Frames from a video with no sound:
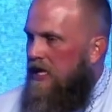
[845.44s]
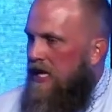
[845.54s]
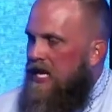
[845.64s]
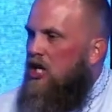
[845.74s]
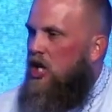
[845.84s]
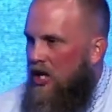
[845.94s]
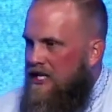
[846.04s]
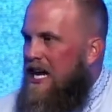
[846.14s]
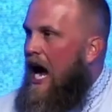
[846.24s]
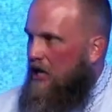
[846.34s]
And he could
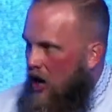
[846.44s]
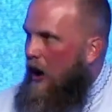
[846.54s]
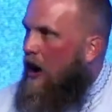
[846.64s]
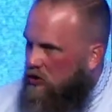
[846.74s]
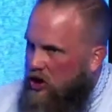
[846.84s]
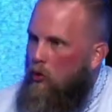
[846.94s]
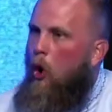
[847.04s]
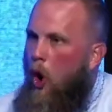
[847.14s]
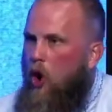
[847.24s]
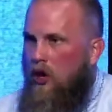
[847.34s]
not go out to
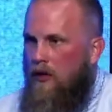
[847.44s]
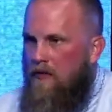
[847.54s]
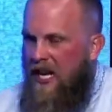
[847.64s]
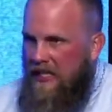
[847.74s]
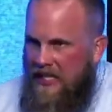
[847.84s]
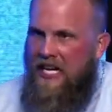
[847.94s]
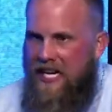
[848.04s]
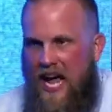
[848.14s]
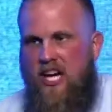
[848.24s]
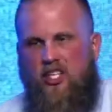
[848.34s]
war and lead
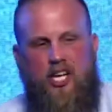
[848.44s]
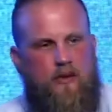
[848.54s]
a nation.